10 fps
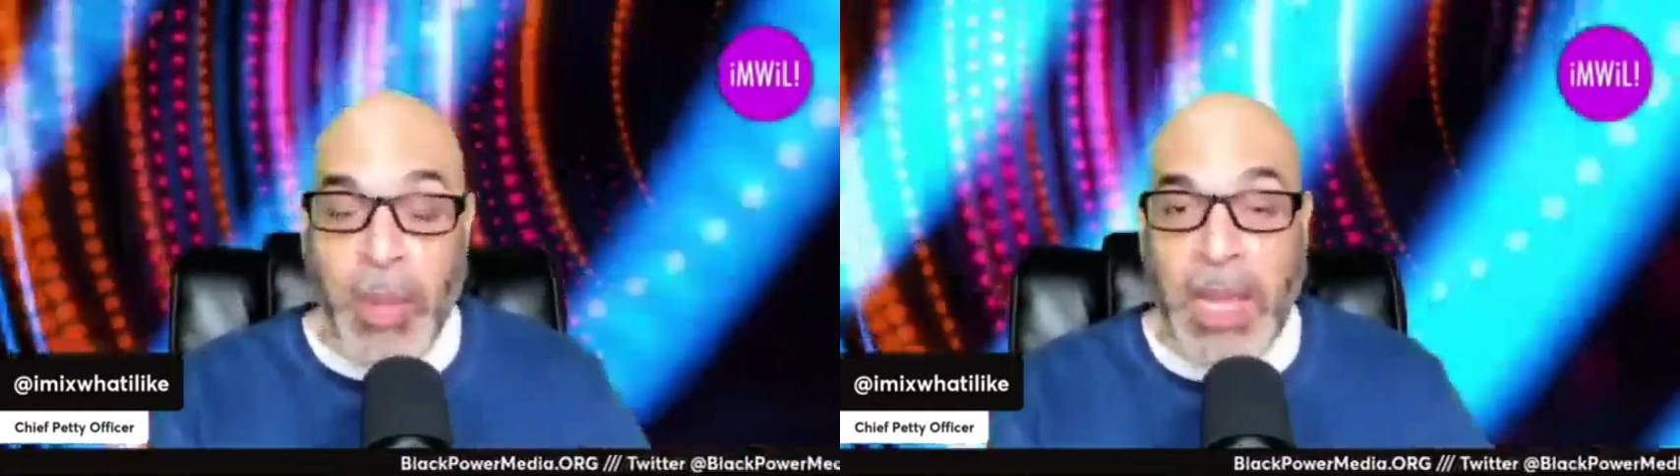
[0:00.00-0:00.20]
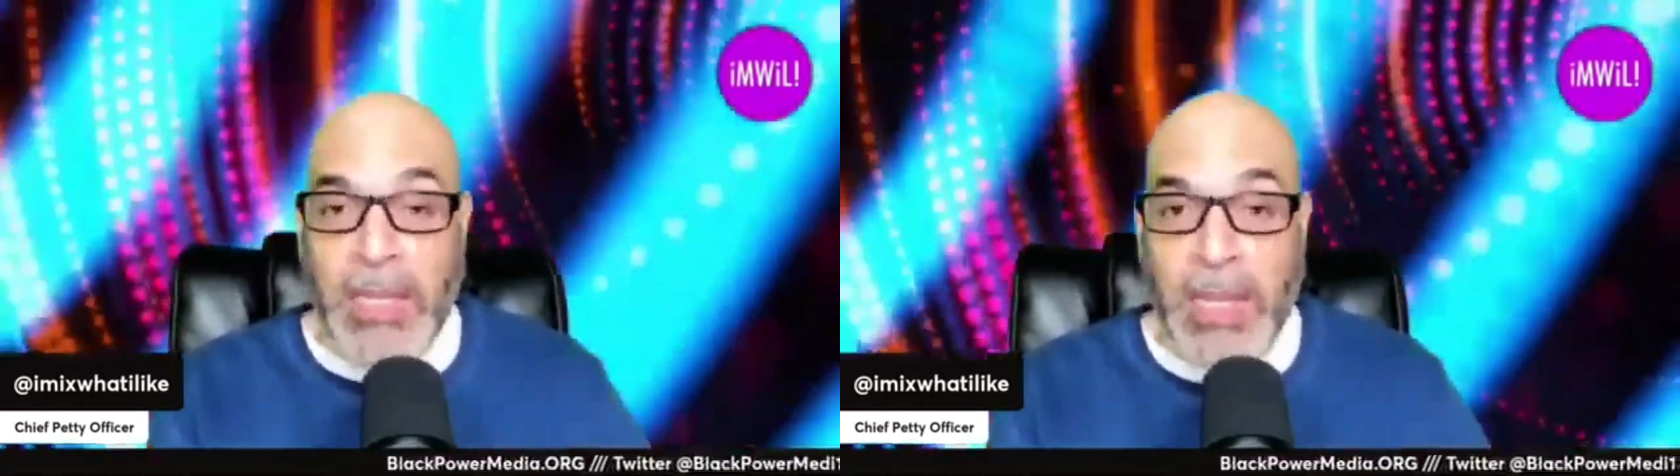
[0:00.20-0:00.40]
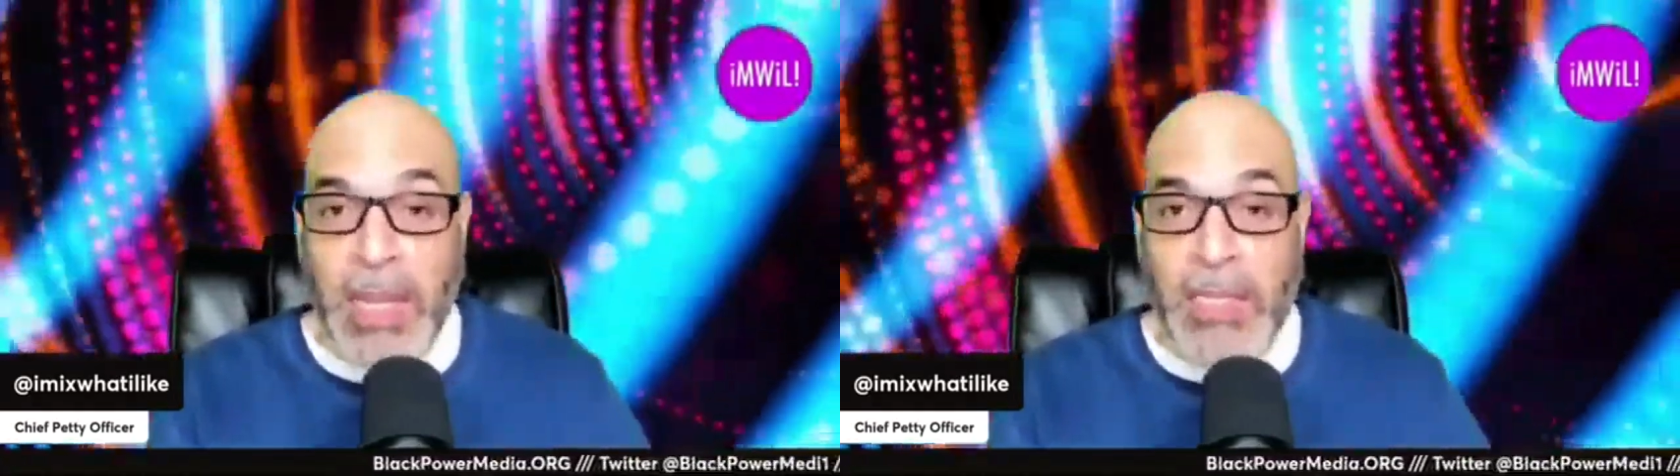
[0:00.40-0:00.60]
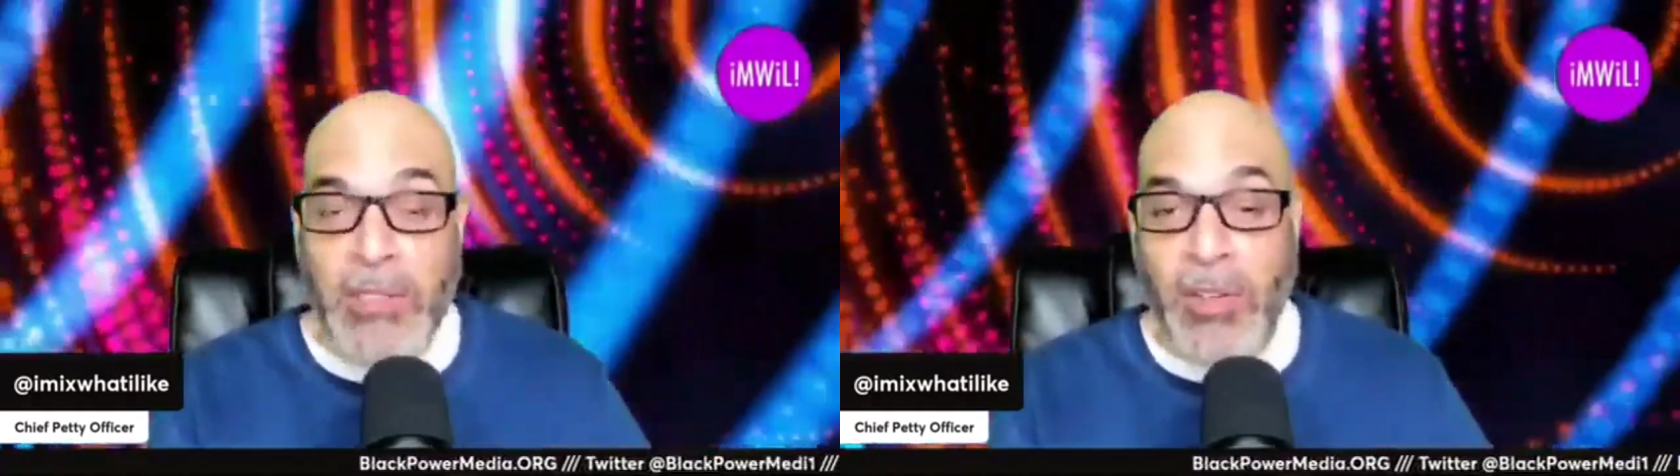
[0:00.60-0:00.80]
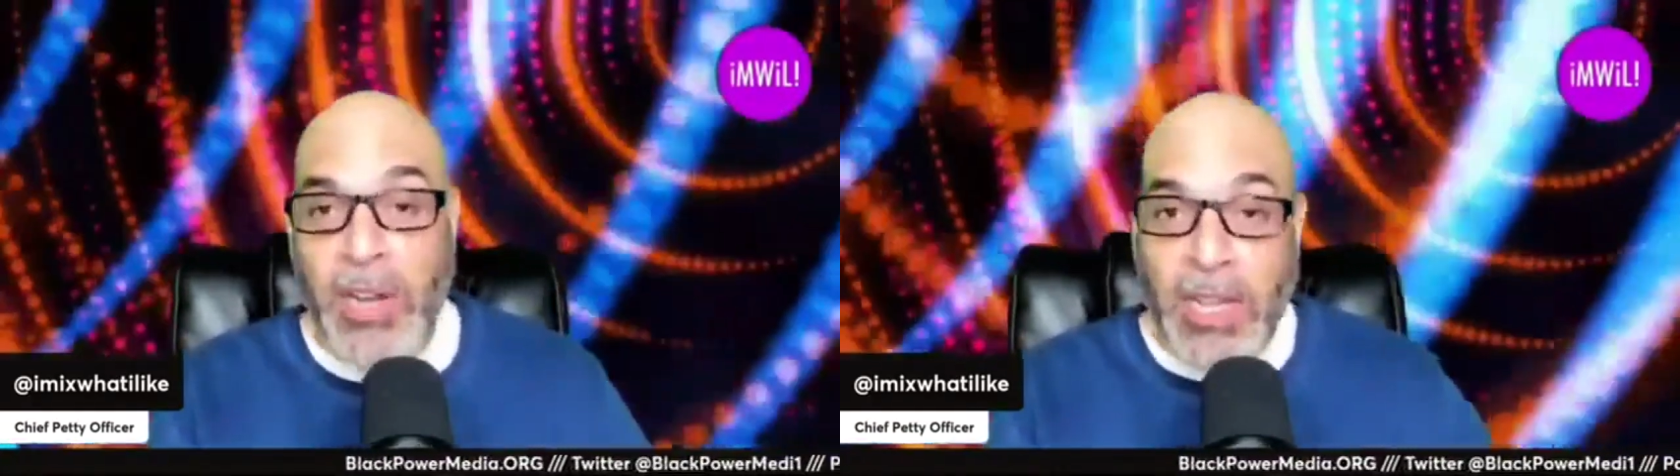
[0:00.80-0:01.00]

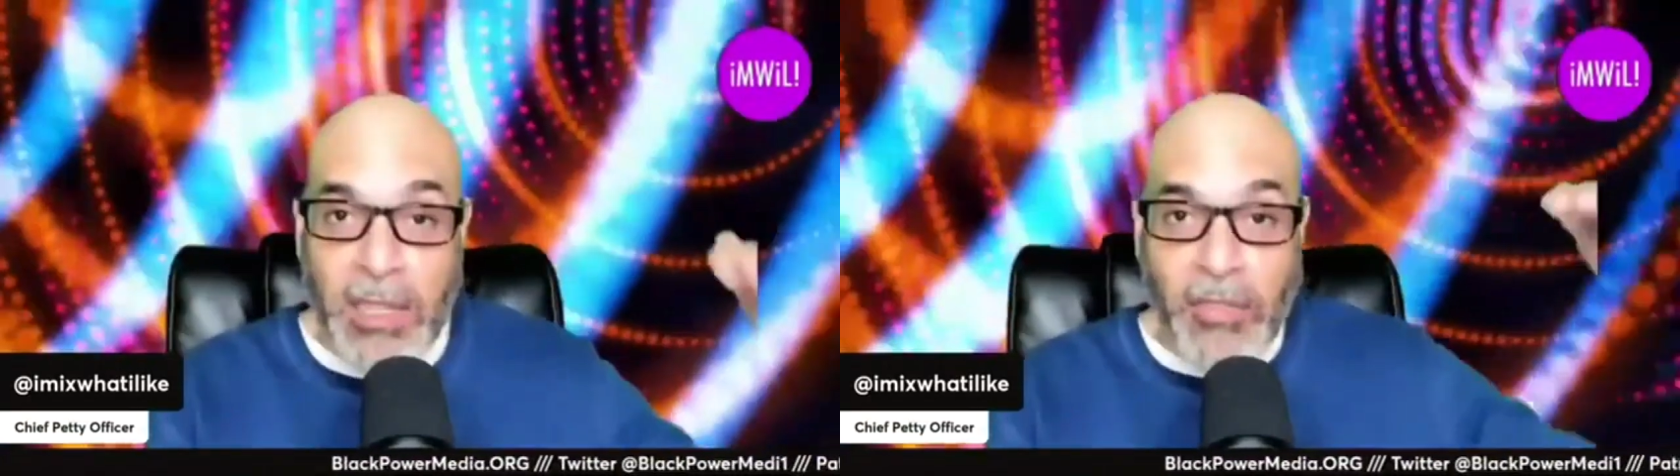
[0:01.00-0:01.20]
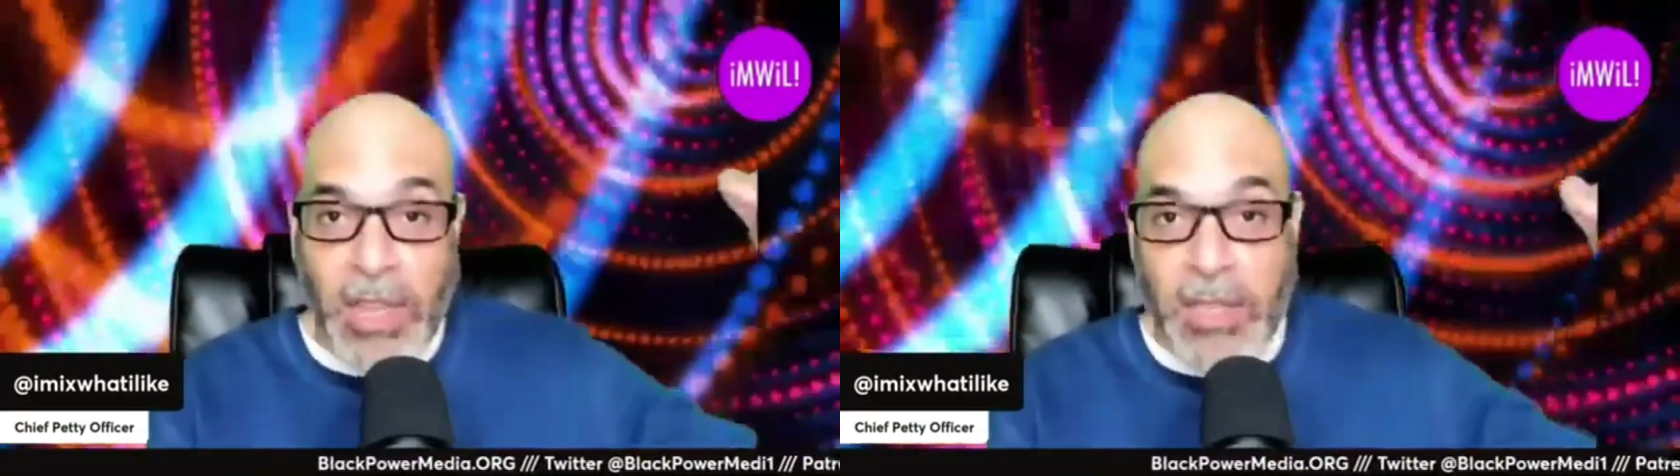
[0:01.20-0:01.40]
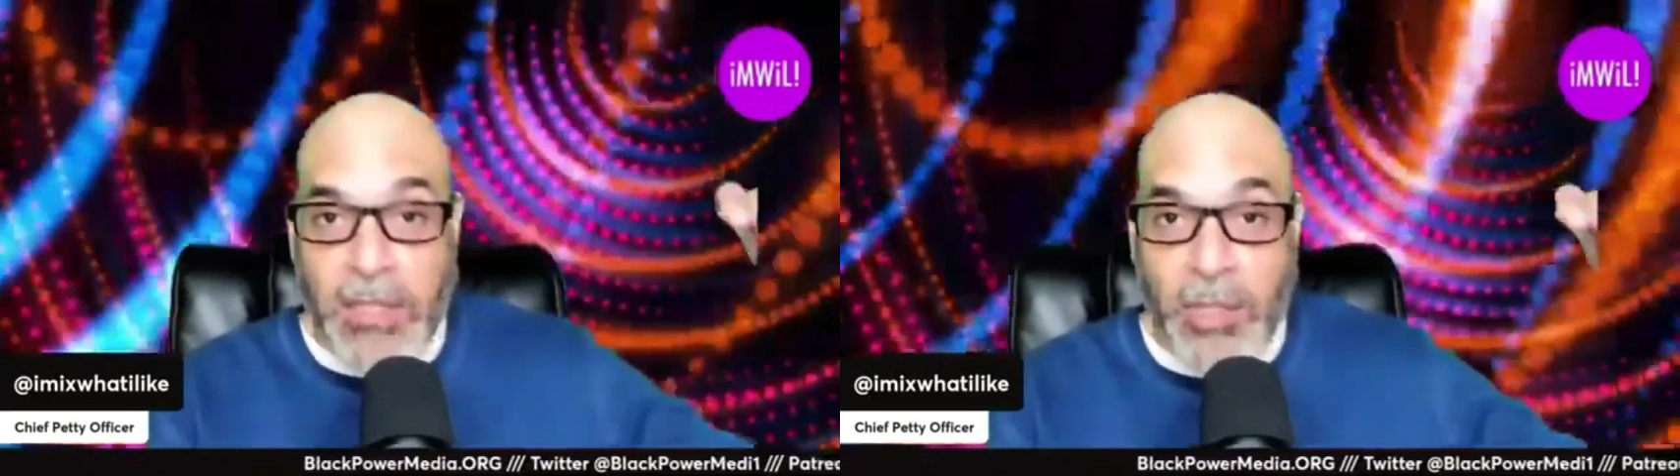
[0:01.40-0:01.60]
band-aids are elevated